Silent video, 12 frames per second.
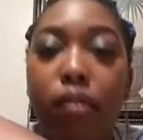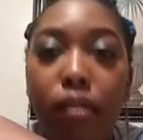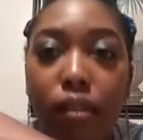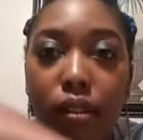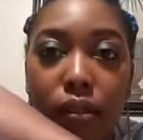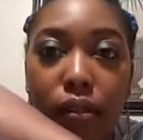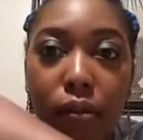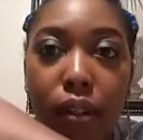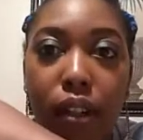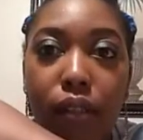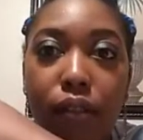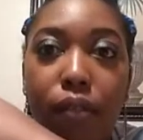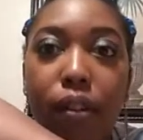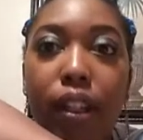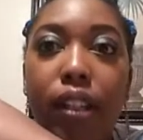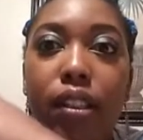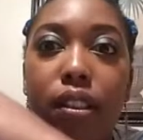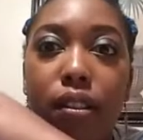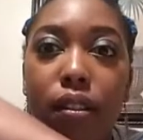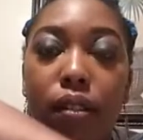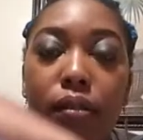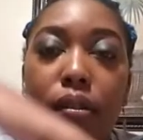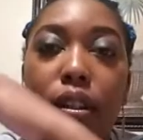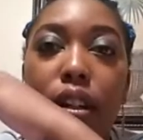or whatever race,
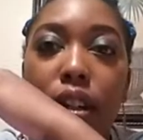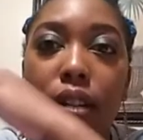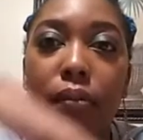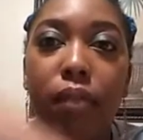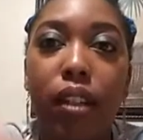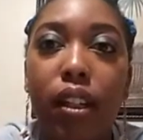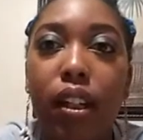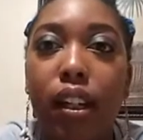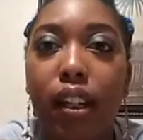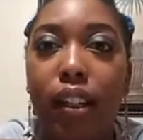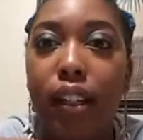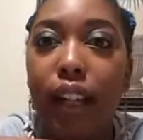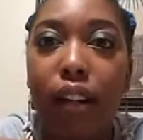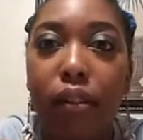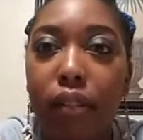up. They don't